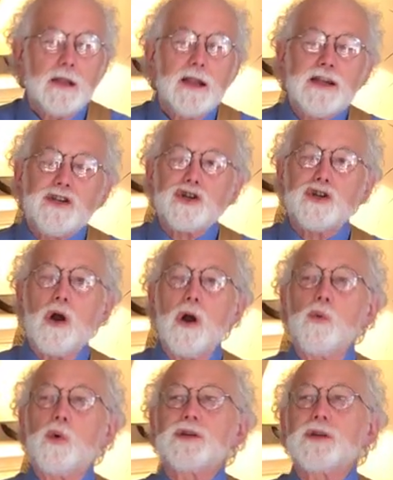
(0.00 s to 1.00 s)
Let's
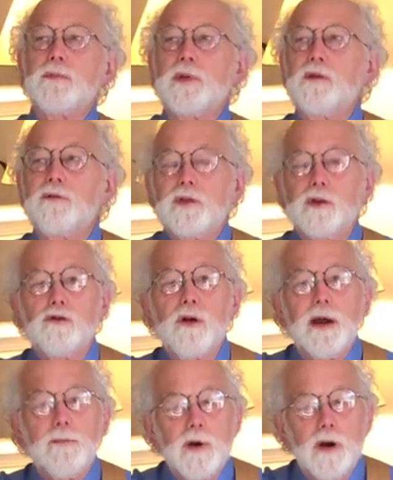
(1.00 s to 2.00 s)
start with something from the
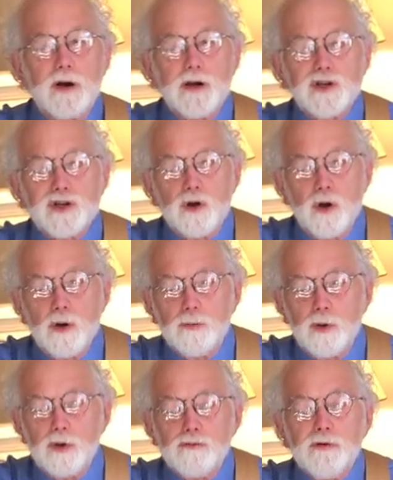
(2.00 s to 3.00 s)
Great American
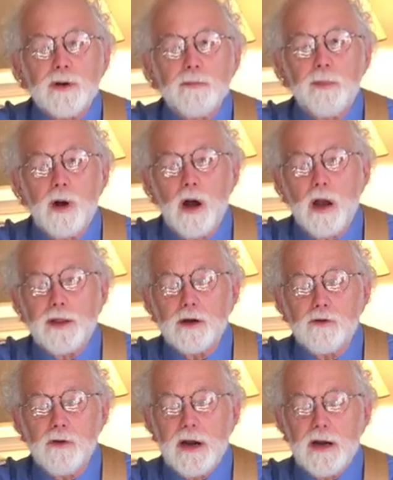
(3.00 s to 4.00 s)
Songbook, written by the
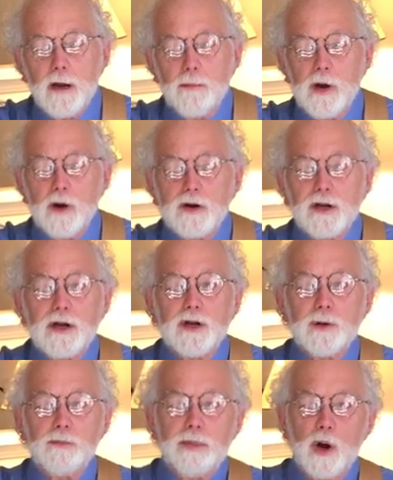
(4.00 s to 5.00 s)
great American
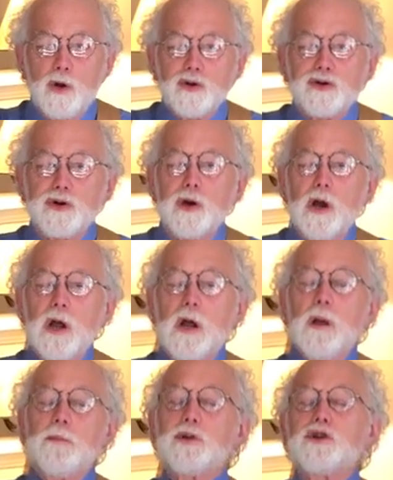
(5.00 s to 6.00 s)
composer,
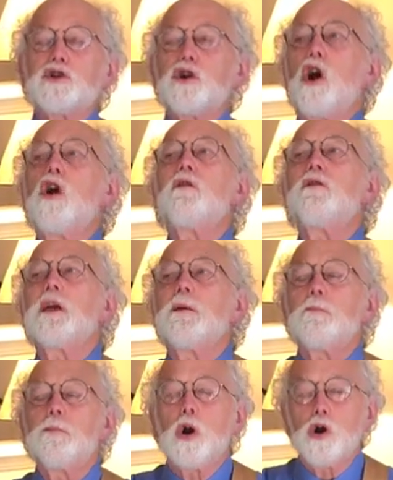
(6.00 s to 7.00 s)
Mr.
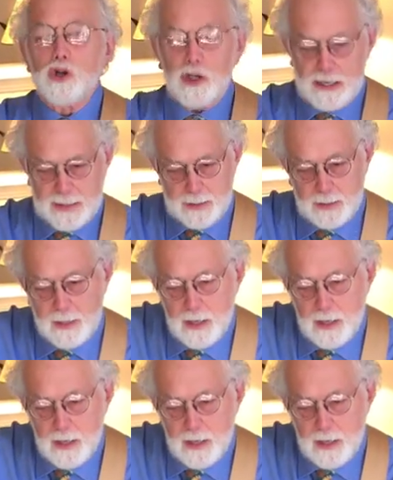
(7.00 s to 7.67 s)
Irving Berlin.